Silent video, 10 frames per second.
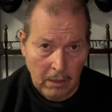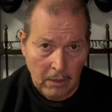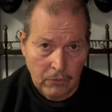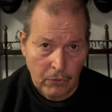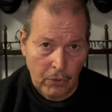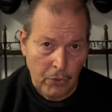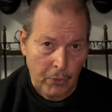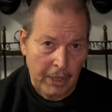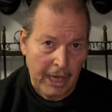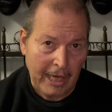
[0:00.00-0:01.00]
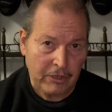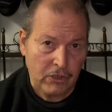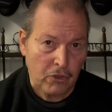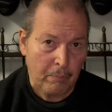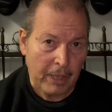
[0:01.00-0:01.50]
so that you can
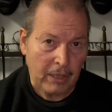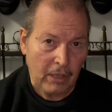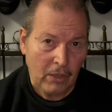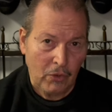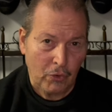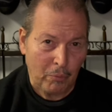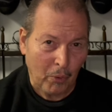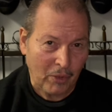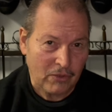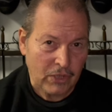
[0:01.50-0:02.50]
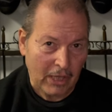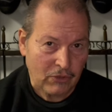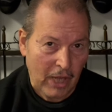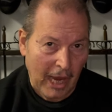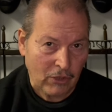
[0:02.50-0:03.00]
anticipate your opponent's next
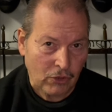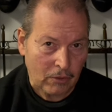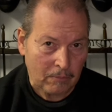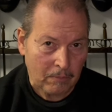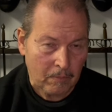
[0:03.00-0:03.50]
action.